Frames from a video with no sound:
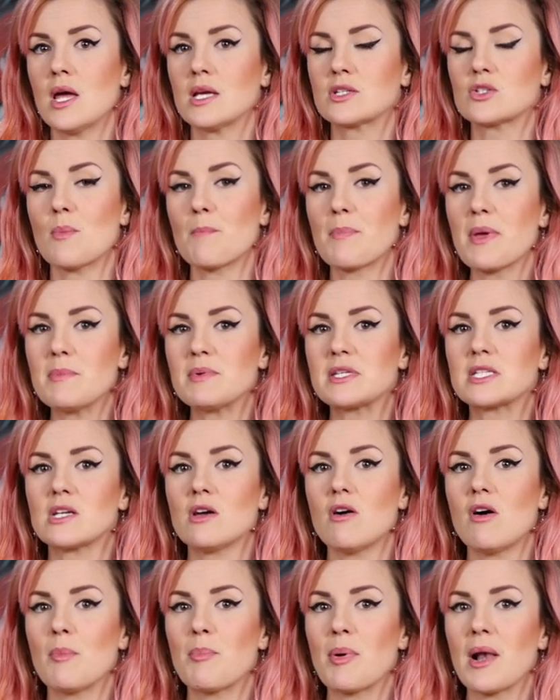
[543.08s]
It's on BBC
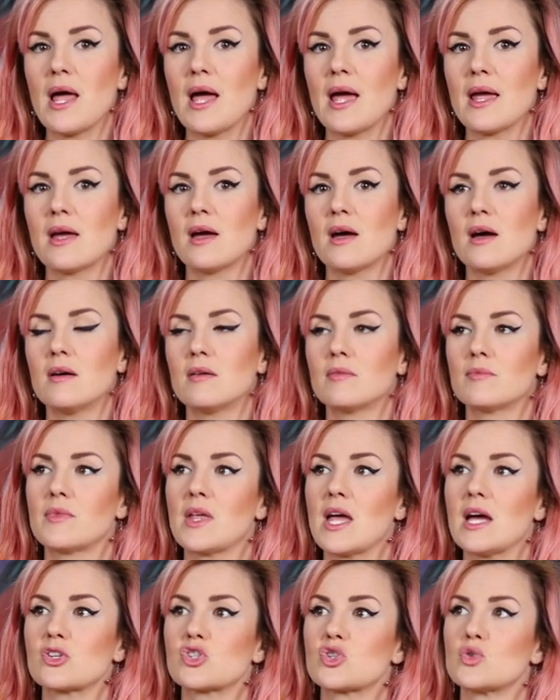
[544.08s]
iPlayer.
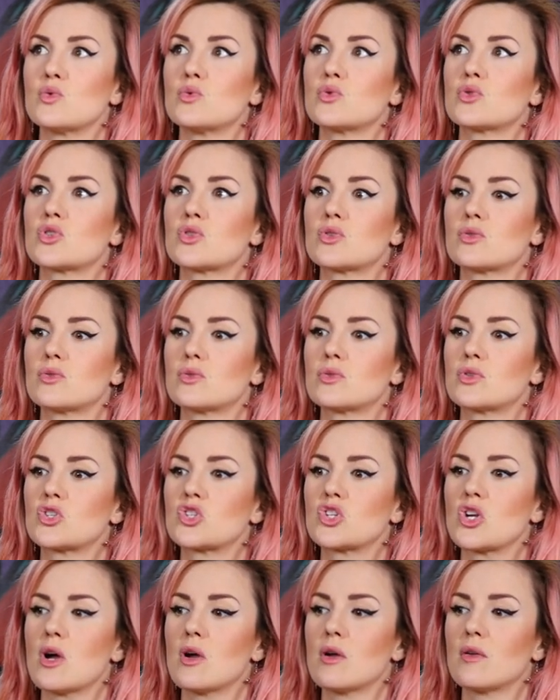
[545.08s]
The actual
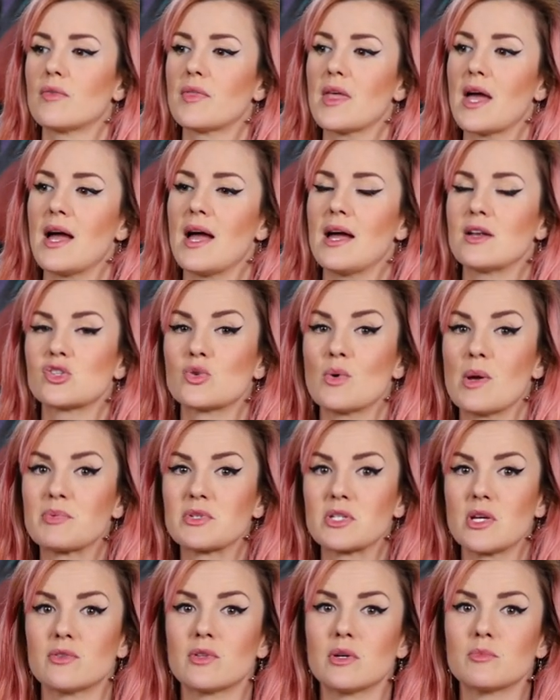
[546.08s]
show, that actual
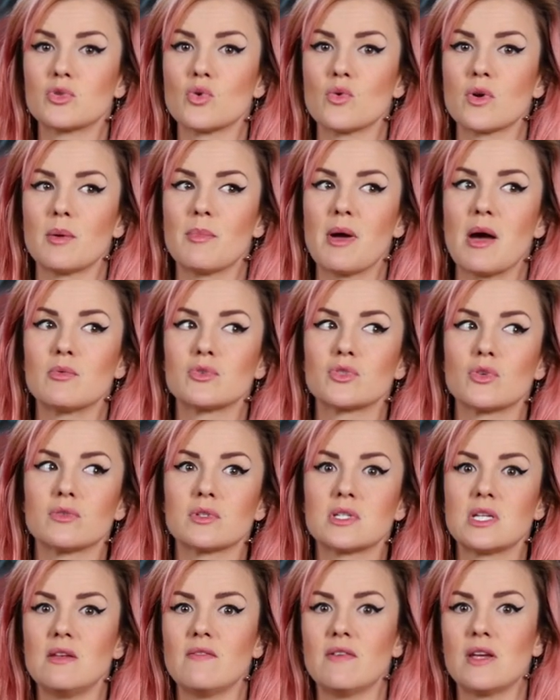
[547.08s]
episode that I'm talking about, was on
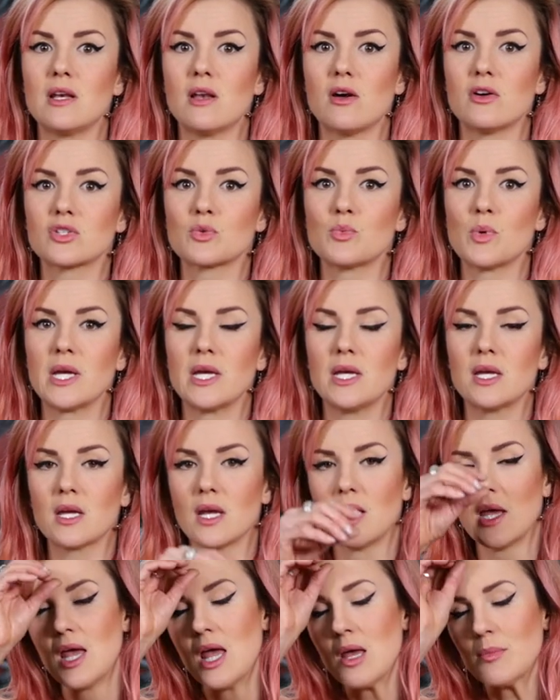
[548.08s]
TV last week,